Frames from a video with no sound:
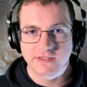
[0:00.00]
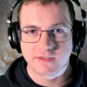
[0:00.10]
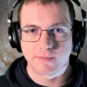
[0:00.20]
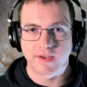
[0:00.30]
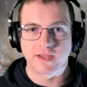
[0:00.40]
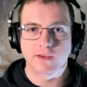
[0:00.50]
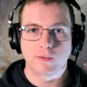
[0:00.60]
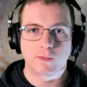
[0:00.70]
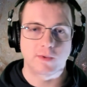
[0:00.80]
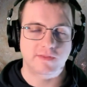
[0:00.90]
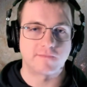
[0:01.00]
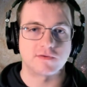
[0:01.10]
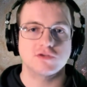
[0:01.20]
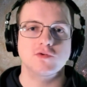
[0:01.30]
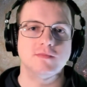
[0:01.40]
But with the
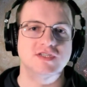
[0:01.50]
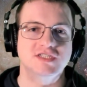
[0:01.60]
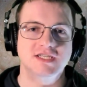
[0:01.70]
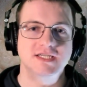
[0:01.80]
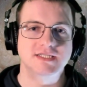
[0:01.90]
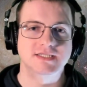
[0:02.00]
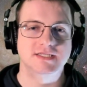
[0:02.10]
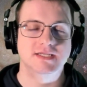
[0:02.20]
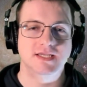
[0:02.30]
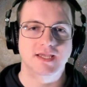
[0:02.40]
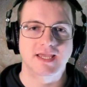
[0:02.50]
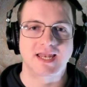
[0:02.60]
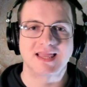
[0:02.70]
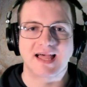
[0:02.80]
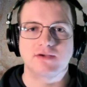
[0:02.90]
virtual machines, it
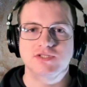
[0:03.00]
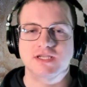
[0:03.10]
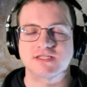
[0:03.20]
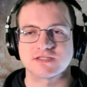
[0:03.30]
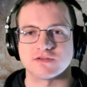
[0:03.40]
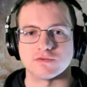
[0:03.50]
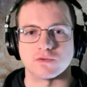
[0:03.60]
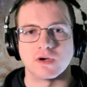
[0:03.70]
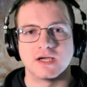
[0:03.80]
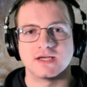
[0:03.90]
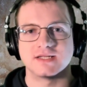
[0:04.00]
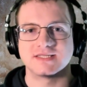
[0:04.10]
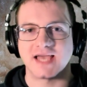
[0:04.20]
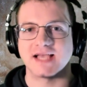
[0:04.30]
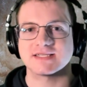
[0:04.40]
allows us to
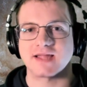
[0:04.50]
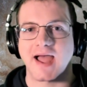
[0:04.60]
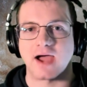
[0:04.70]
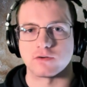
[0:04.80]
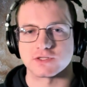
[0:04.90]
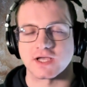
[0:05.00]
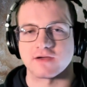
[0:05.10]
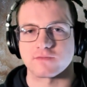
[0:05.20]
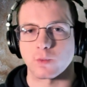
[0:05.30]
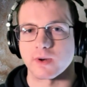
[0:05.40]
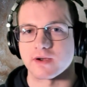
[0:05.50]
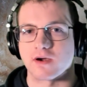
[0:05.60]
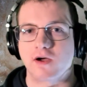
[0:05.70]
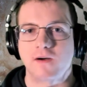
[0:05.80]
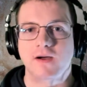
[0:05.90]
test our software
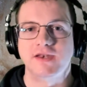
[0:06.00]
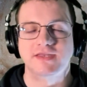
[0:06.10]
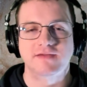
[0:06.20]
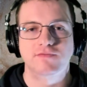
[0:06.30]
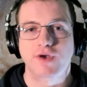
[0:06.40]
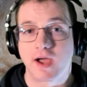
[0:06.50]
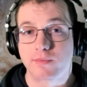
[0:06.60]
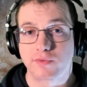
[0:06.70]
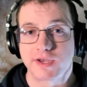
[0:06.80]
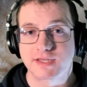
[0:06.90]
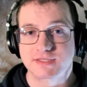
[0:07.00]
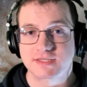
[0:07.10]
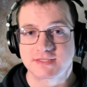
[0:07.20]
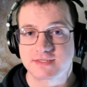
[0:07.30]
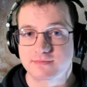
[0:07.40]
on different operating
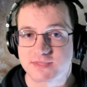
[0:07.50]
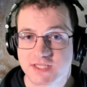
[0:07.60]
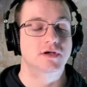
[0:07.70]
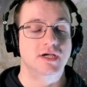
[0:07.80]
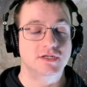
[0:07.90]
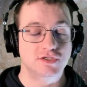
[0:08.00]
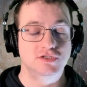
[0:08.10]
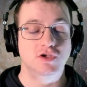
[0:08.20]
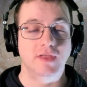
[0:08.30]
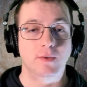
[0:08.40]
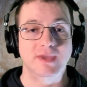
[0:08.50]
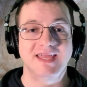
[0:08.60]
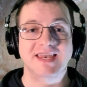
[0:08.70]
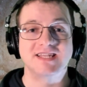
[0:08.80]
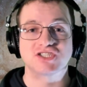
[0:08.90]
systems so that we can
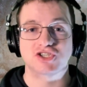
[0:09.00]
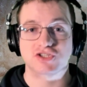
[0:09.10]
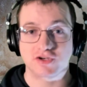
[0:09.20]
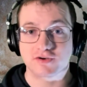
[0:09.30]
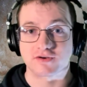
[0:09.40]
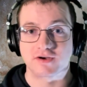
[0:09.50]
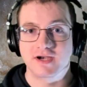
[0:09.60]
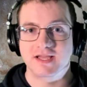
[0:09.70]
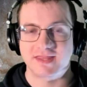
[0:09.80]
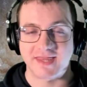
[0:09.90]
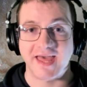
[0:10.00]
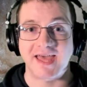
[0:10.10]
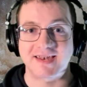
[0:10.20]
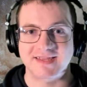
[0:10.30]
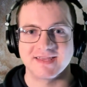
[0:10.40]
ensure that
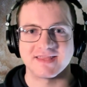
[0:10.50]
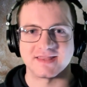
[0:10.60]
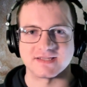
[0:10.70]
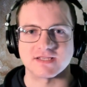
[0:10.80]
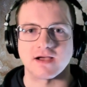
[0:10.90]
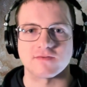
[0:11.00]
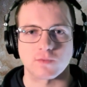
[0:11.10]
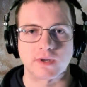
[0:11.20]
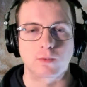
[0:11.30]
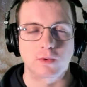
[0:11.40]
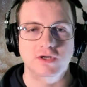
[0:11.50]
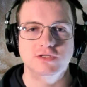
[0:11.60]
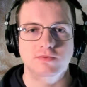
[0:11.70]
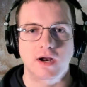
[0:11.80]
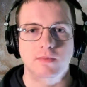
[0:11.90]
the software works
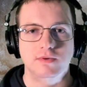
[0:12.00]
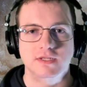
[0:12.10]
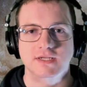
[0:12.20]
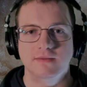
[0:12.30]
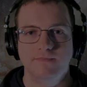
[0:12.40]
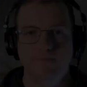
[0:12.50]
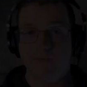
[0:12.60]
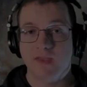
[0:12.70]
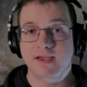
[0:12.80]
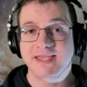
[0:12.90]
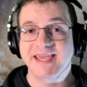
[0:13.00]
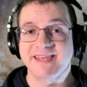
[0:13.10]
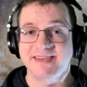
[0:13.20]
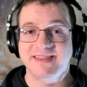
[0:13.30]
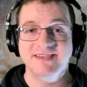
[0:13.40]
properly.
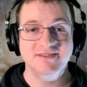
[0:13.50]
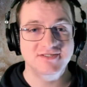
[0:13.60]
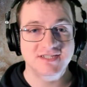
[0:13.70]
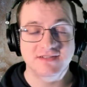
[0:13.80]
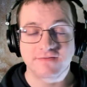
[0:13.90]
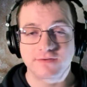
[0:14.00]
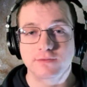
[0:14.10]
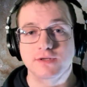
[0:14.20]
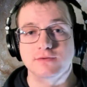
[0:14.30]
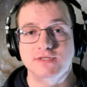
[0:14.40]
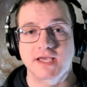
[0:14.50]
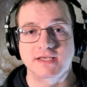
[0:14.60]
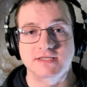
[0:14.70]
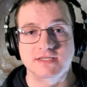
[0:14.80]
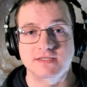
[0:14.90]
Again, these are just a few use
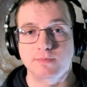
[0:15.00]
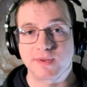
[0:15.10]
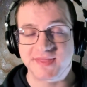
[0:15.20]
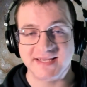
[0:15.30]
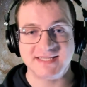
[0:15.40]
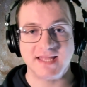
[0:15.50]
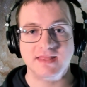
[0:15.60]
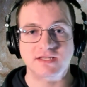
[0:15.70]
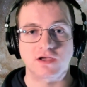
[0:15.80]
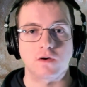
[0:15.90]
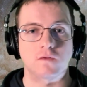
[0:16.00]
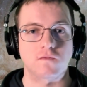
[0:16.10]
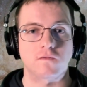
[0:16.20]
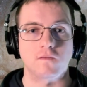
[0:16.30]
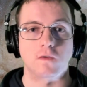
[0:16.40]
cases, but they set the tone
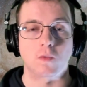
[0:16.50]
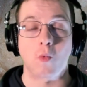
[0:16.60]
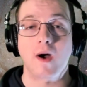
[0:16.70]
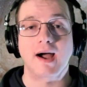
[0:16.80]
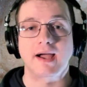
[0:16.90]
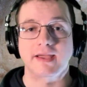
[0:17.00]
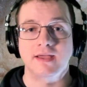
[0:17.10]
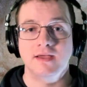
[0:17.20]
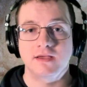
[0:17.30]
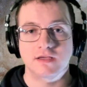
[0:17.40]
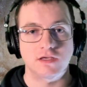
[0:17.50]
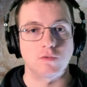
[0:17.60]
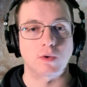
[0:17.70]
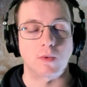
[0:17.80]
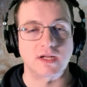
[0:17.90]
for why you
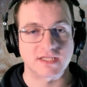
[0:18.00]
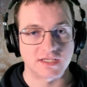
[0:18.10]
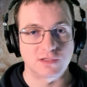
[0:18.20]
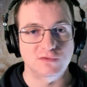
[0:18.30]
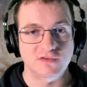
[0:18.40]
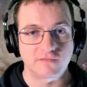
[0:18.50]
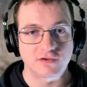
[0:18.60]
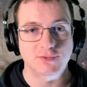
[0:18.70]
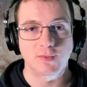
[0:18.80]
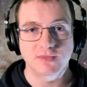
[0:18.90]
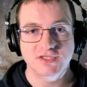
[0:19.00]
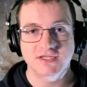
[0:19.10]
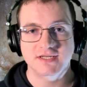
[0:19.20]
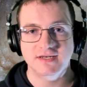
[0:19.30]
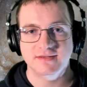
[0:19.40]
would want to use a virtual machine.